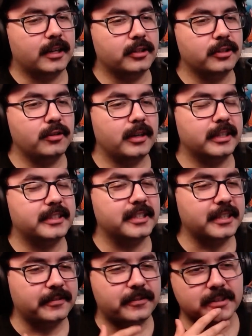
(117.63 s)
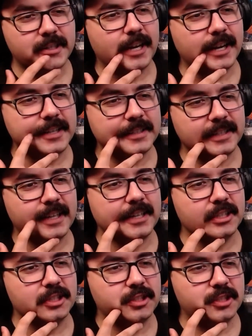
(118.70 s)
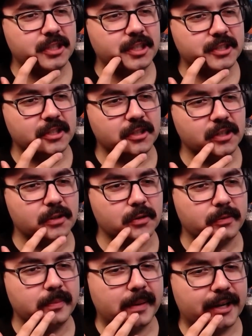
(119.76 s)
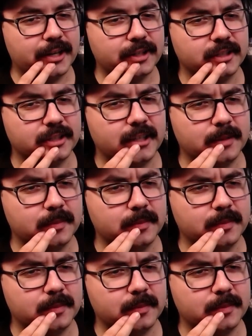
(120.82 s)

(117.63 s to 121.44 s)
You know, I think I forgot that she isn't good with magic, I